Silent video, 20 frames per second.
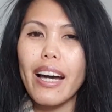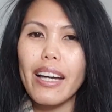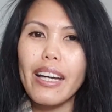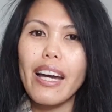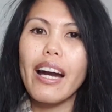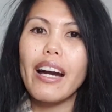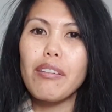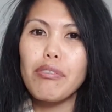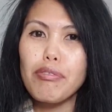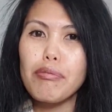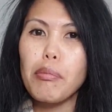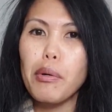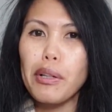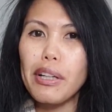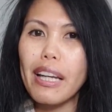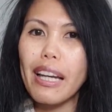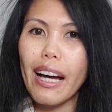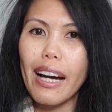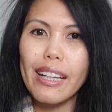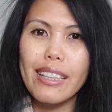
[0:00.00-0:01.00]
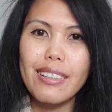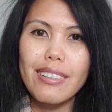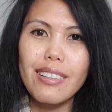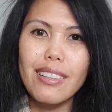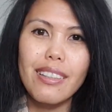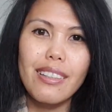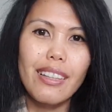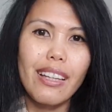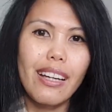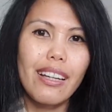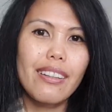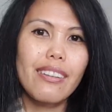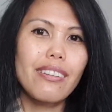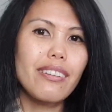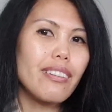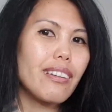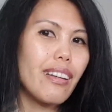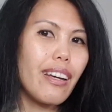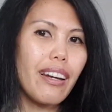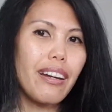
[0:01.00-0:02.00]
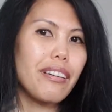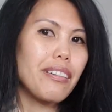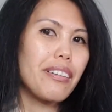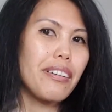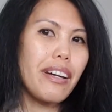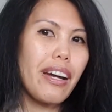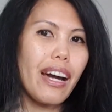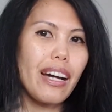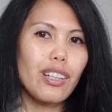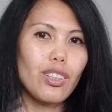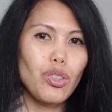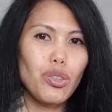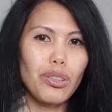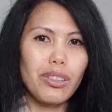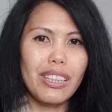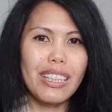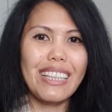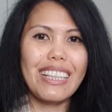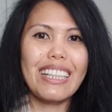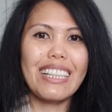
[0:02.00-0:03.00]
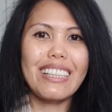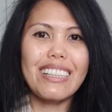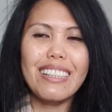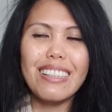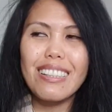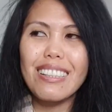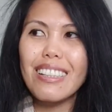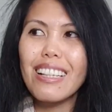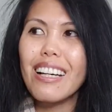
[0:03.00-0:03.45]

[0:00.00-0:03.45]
I have more light than there actually is.